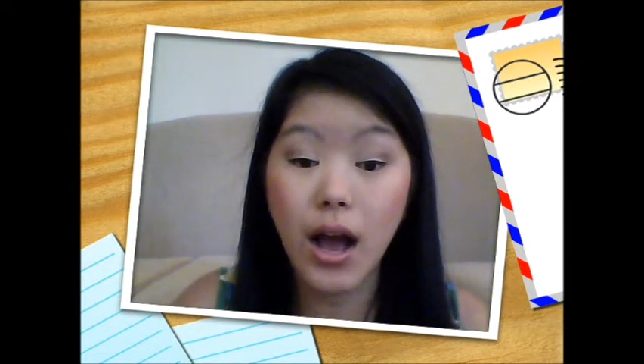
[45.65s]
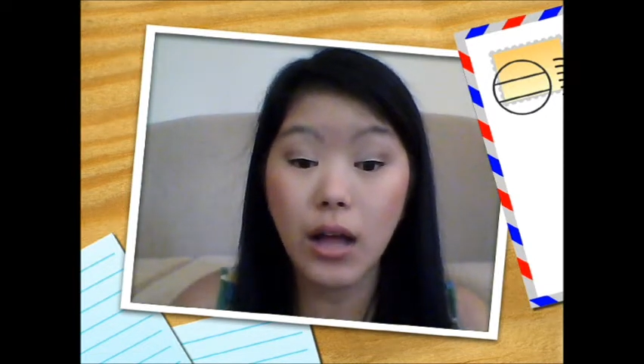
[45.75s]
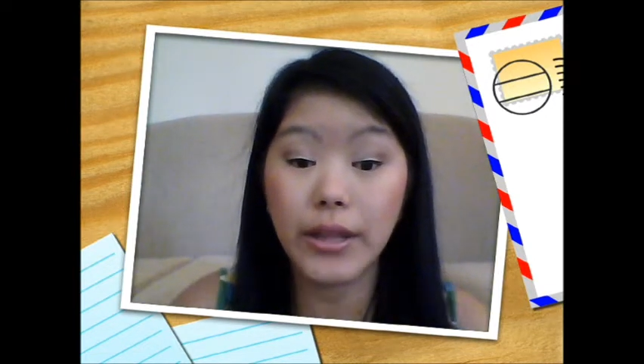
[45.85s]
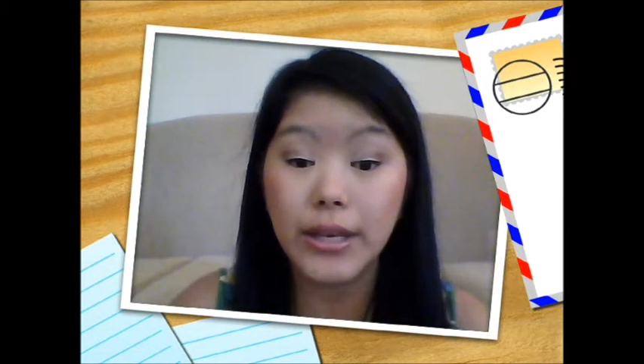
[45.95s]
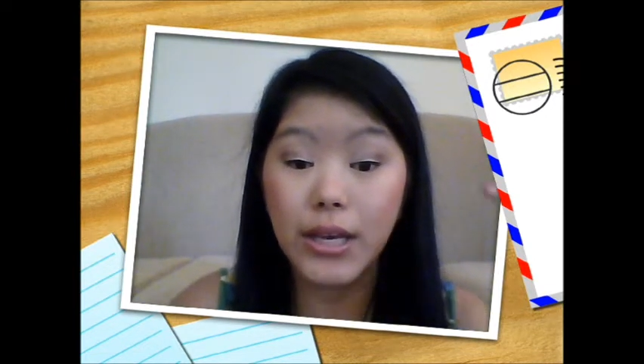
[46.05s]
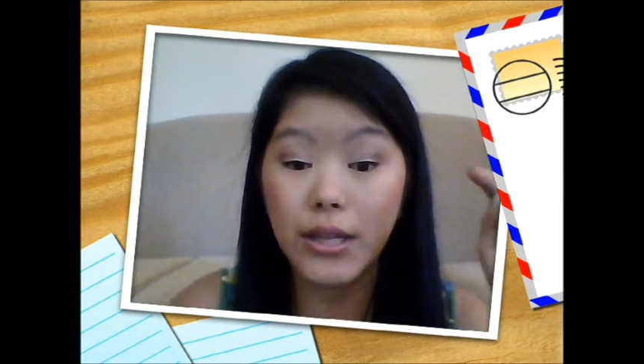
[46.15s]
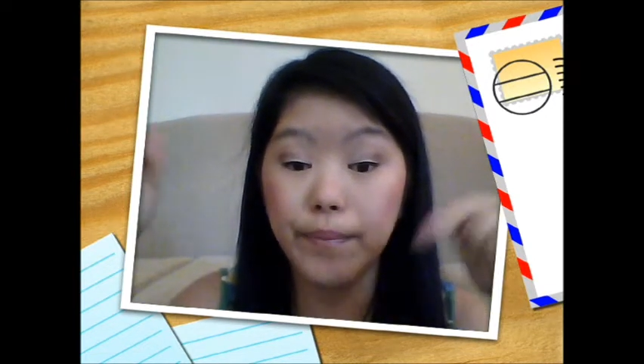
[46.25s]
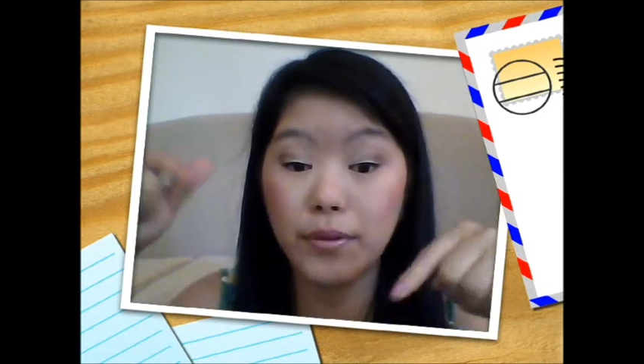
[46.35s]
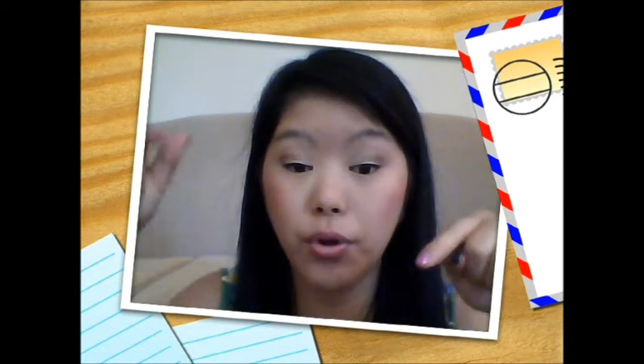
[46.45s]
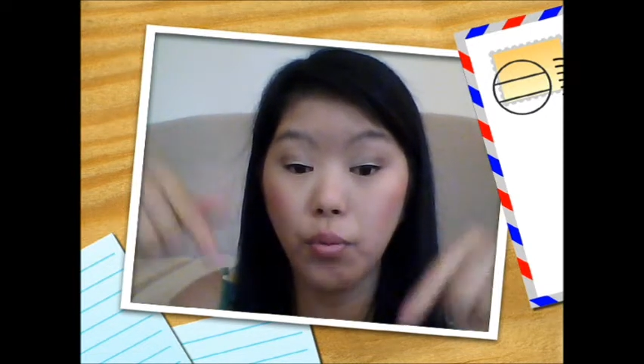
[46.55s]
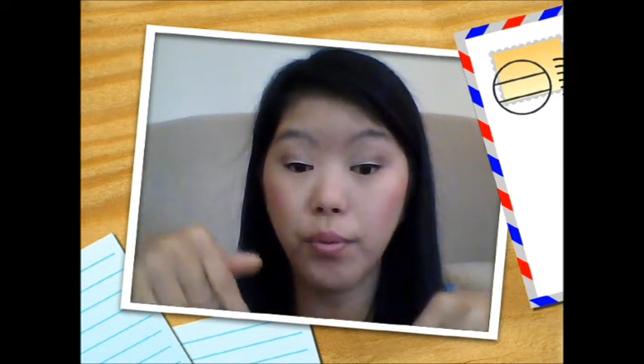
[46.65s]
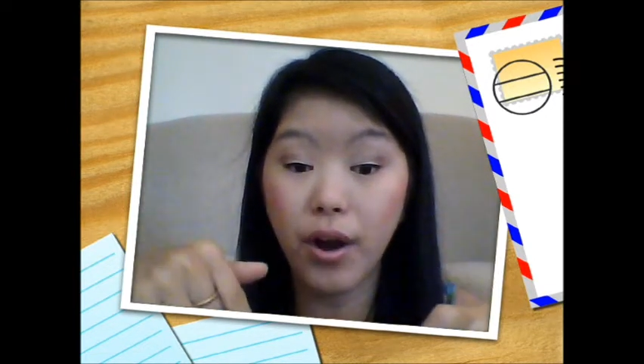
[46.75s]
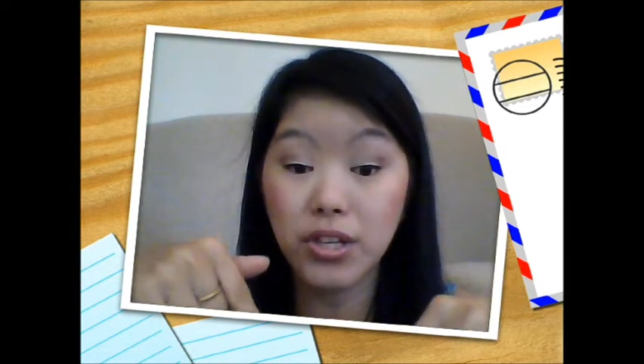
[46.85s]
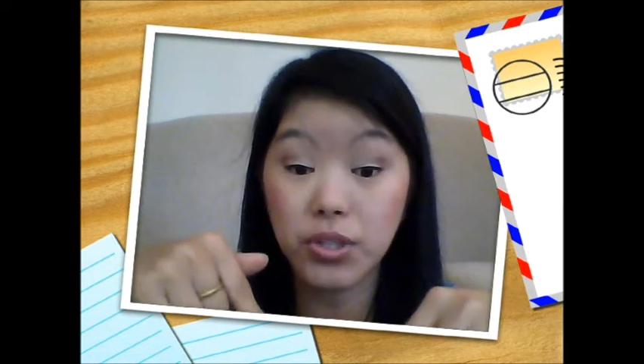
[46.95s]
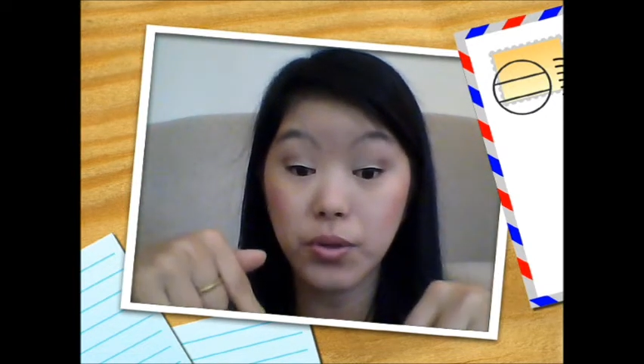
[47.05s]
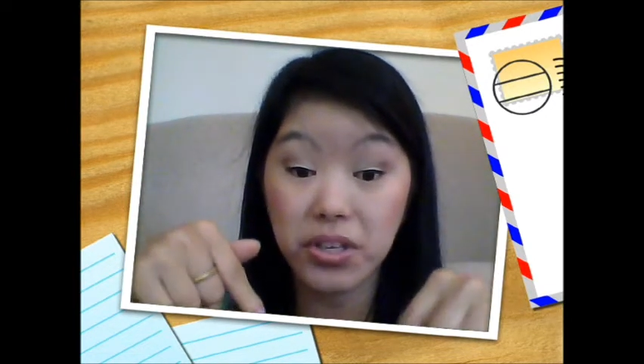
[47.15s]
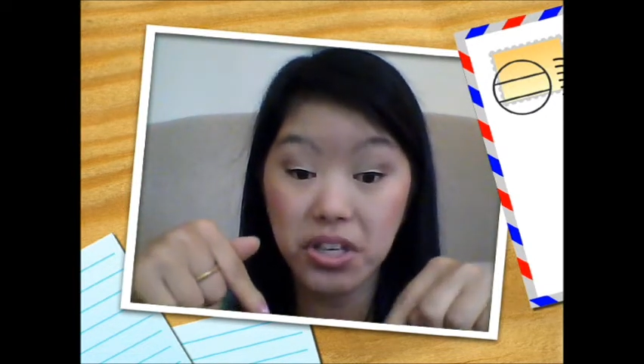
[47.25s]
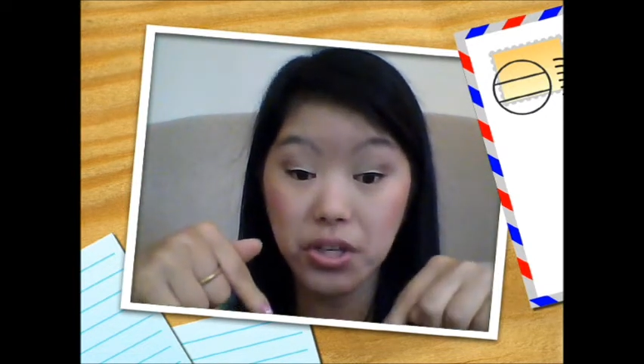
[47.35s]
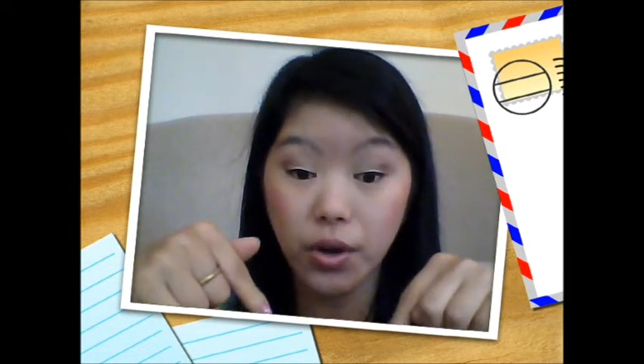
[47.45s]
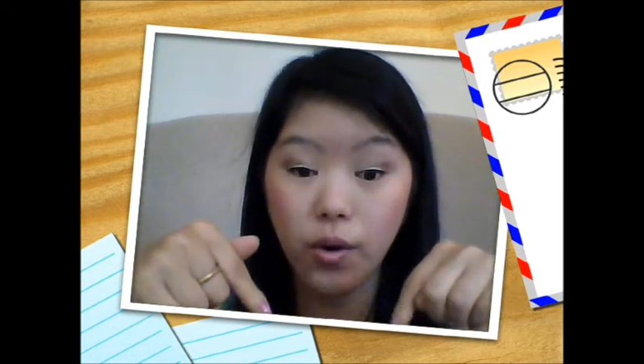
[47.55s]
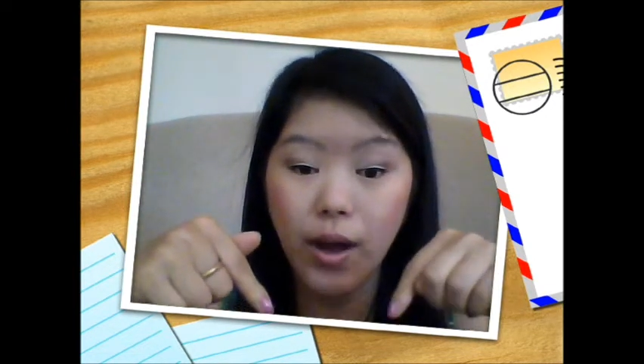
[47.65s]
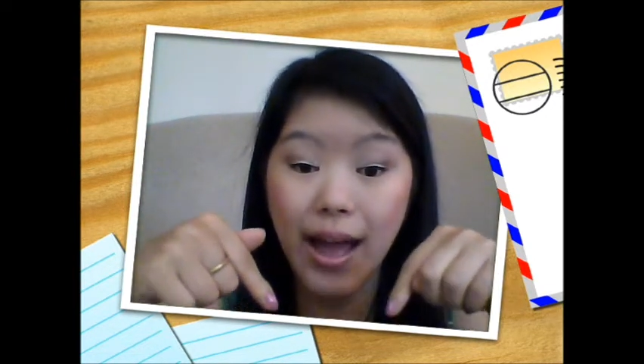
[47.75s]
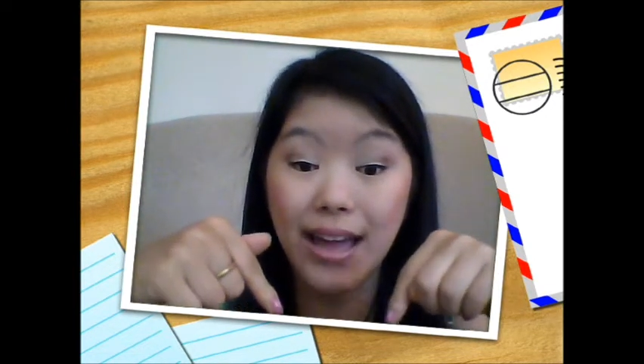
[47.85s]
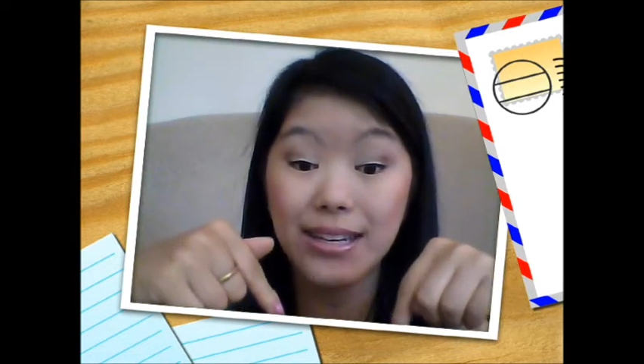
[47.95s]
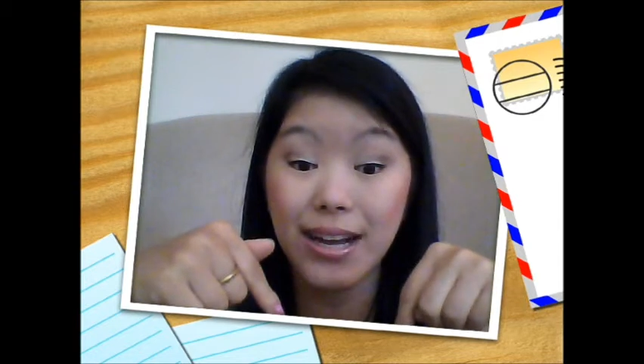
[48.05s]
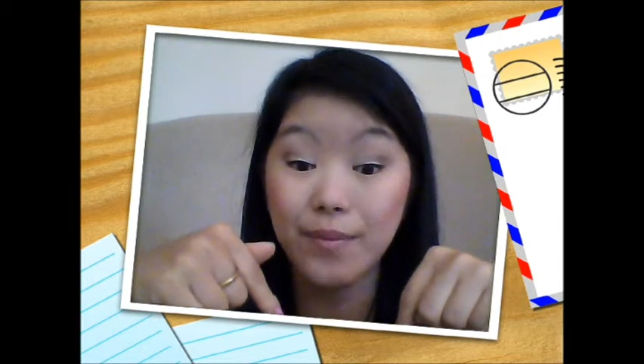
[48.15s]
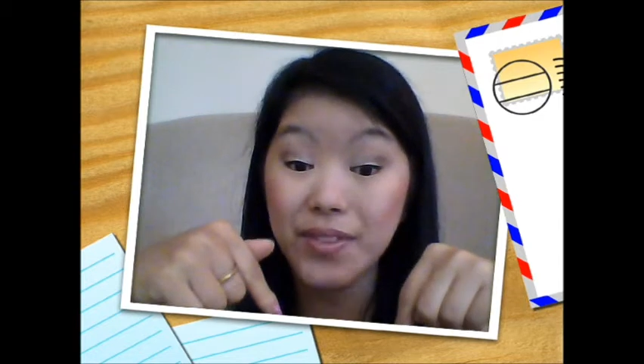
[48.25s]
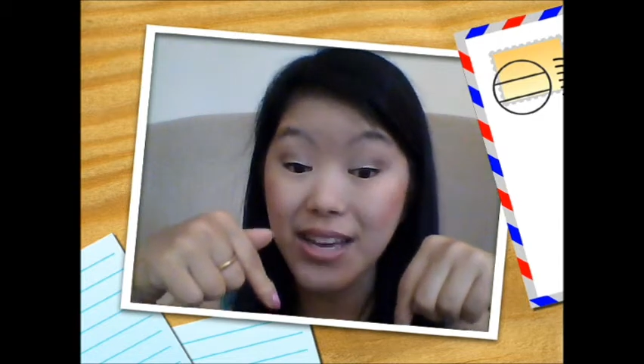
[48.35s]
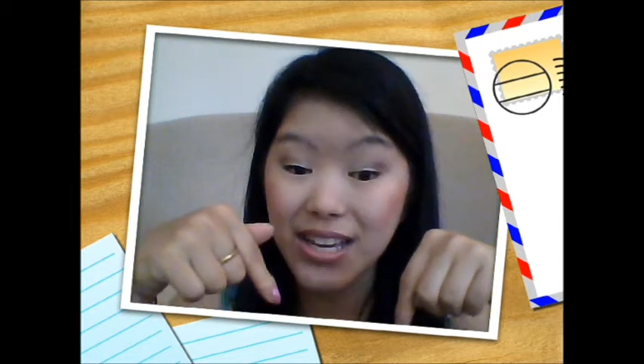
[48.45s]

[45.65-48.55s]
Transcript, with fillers: I'll link it in the below bar so you can go and um,